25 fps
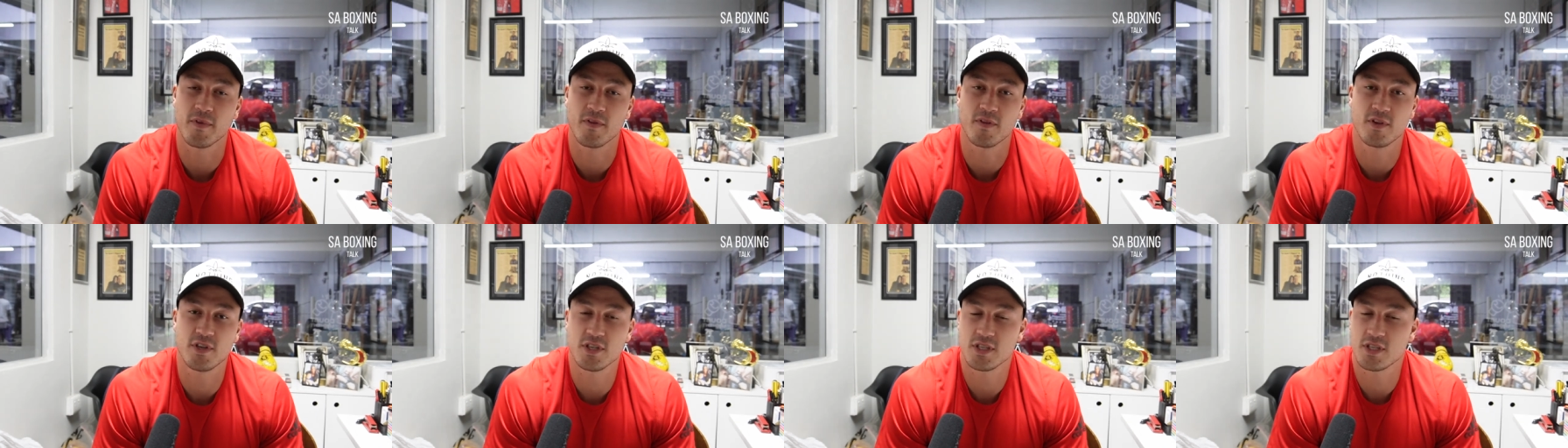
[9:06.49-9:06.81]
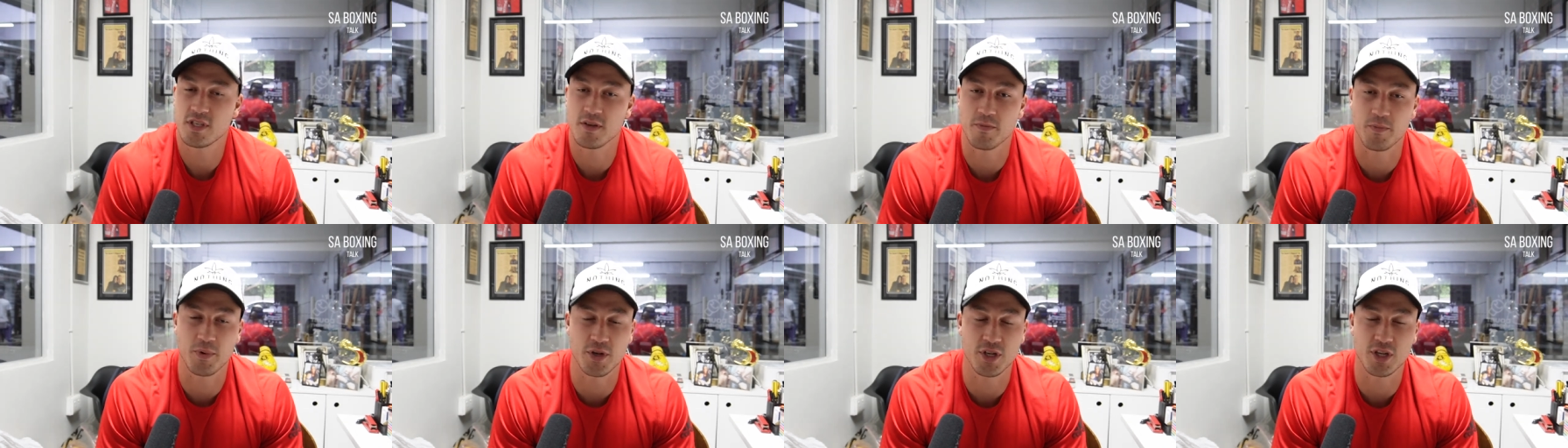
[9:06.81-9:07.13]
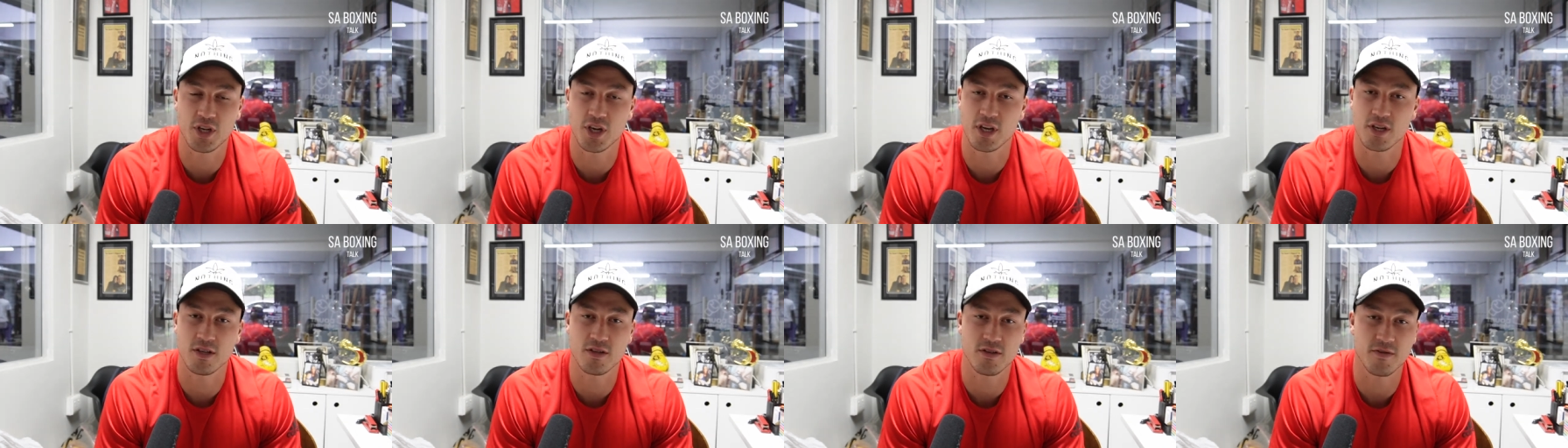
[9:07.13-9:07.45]
just
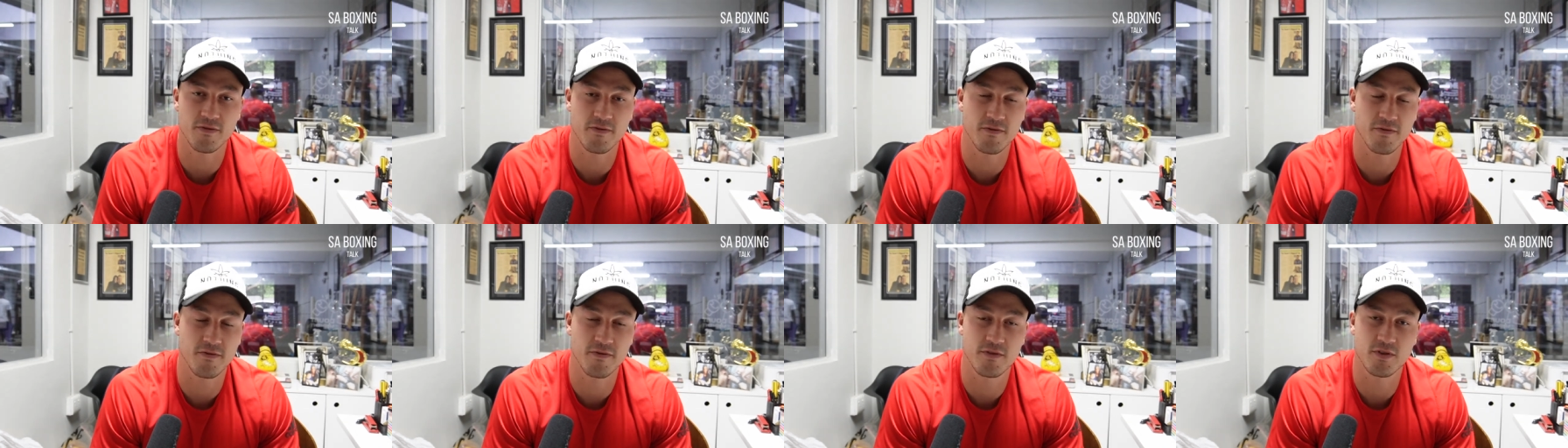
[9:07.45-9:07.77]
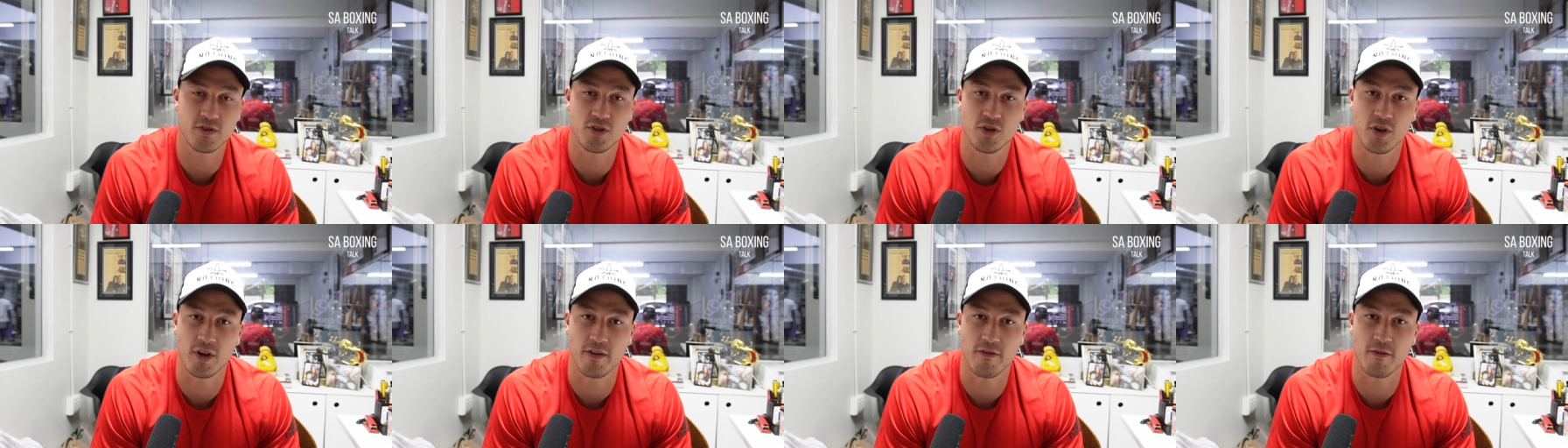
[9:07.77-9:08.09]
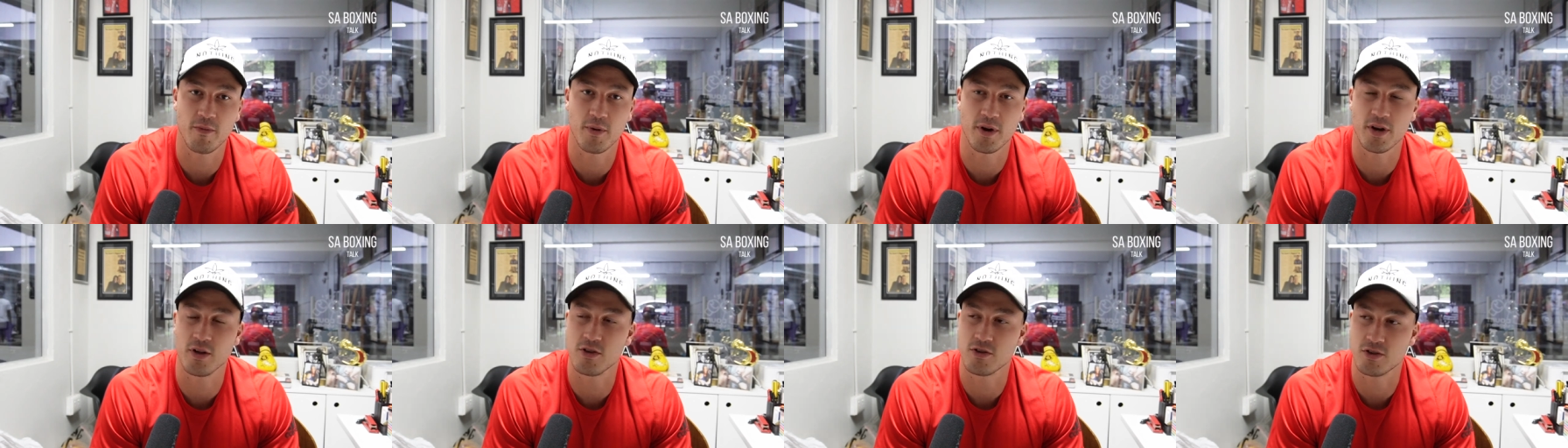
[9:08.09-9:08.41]
appreciative to
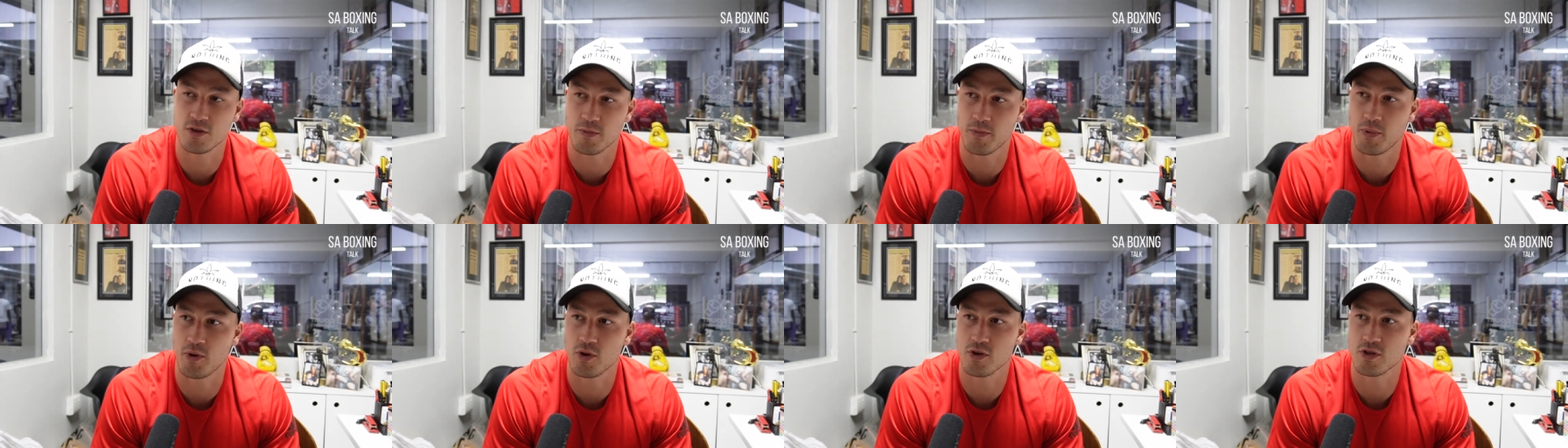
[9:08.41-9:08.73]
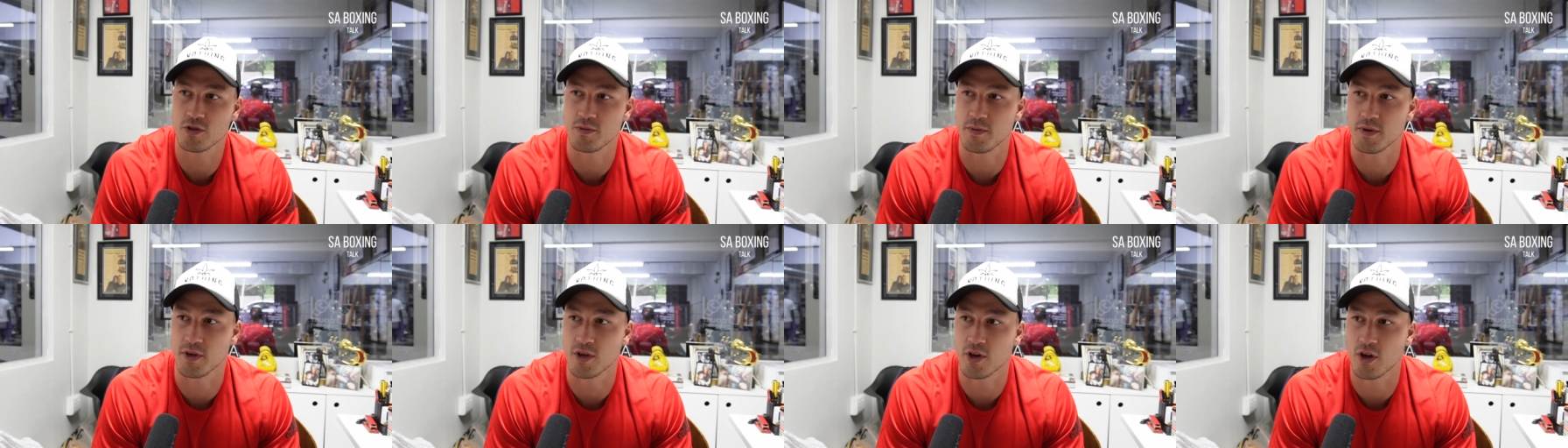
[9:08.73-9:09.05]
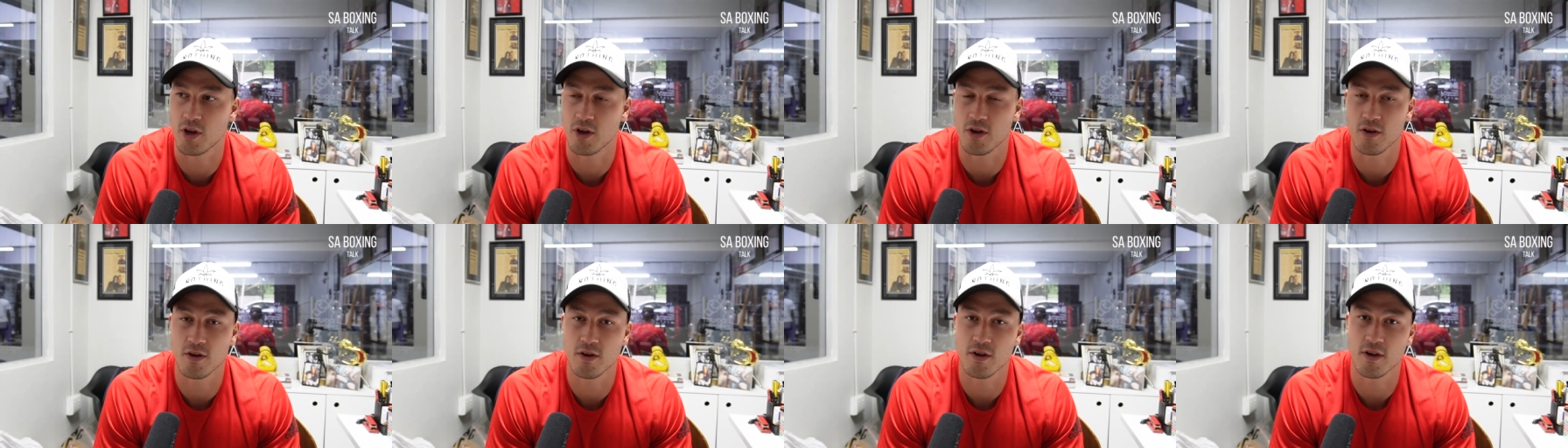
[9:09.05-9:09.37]
everybody who supports me, you
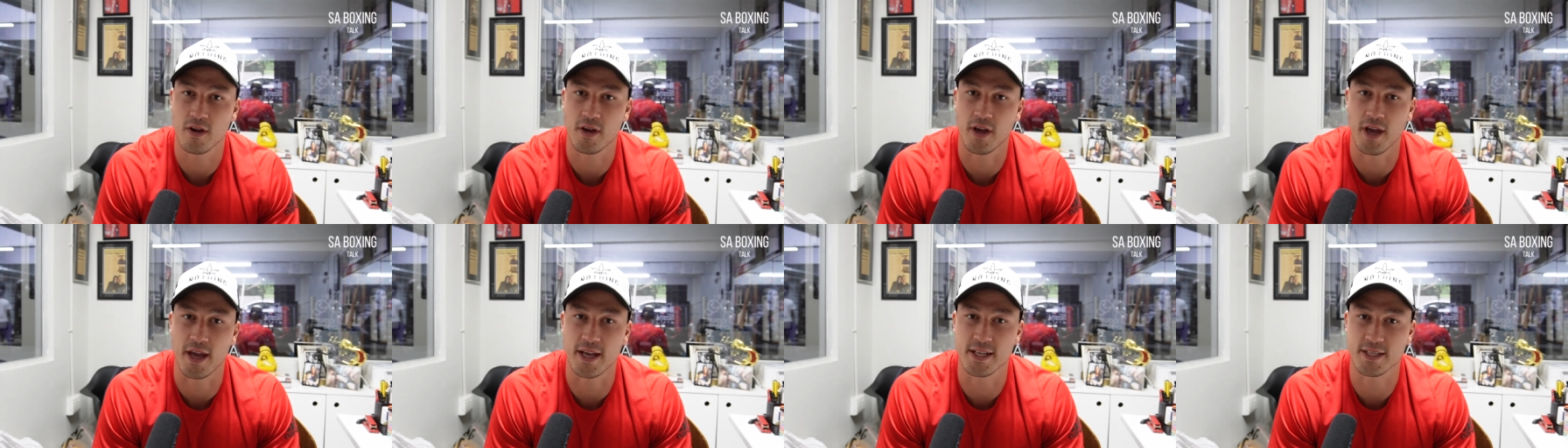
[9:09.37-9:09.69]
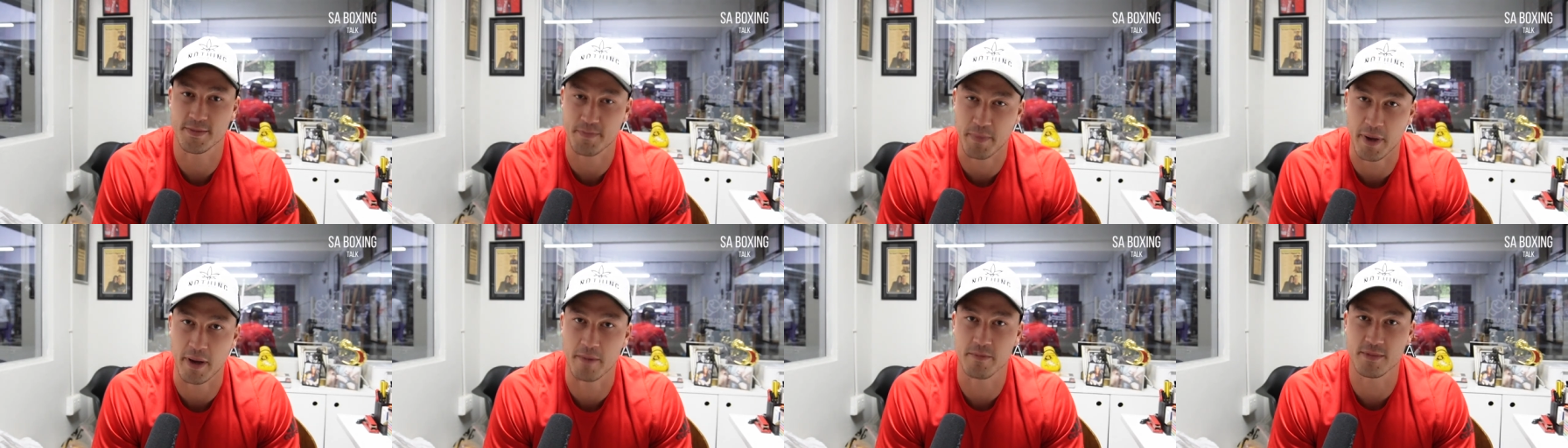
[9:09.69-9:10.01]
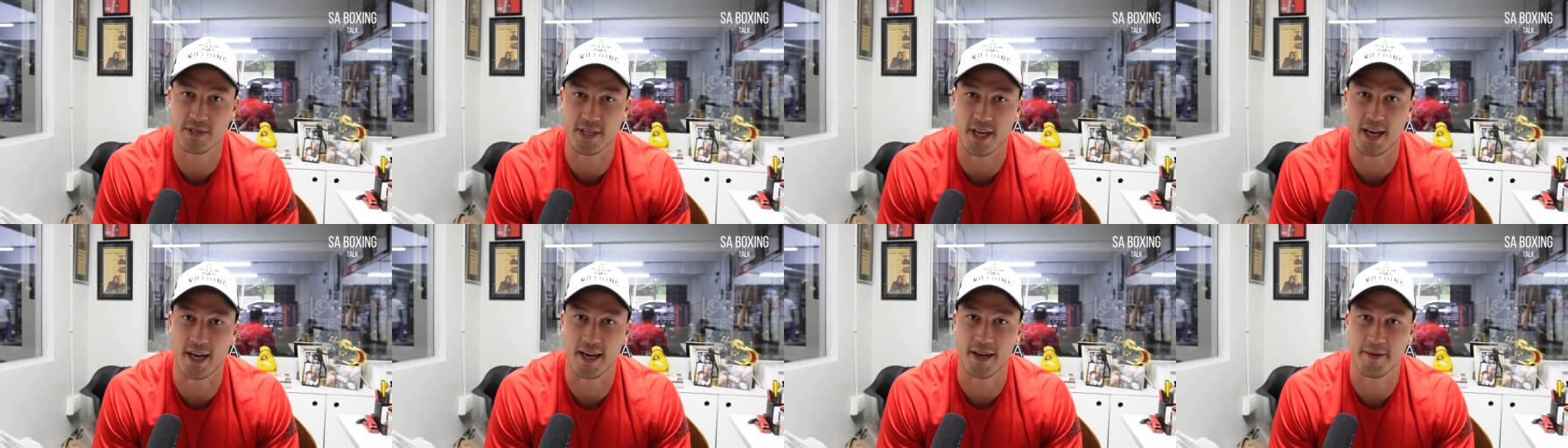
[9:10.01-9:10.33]
know. It's bum
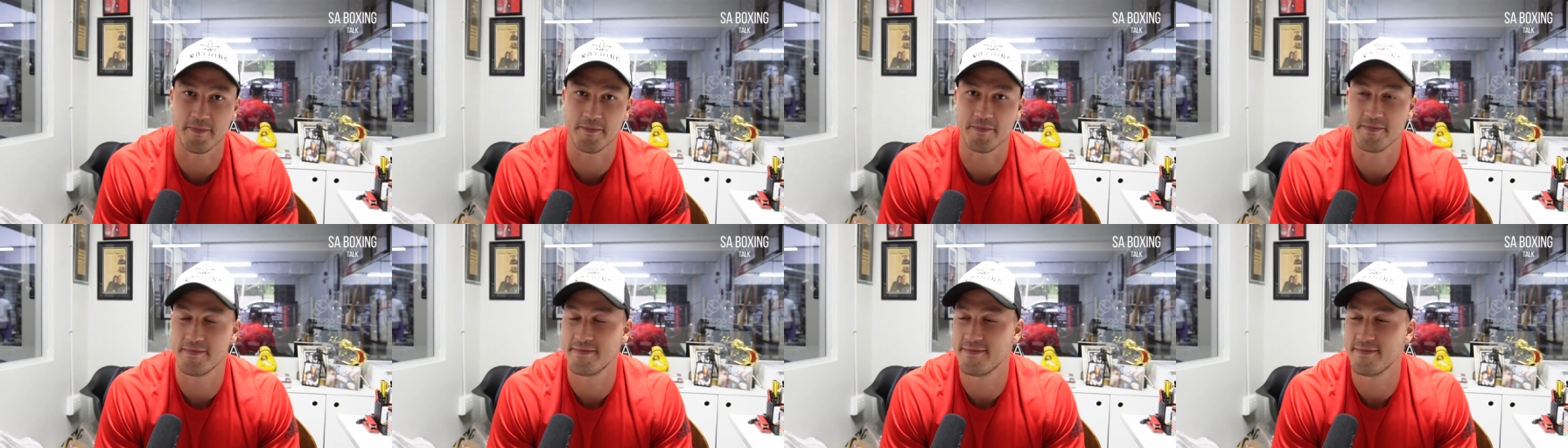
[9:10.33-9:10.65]
time.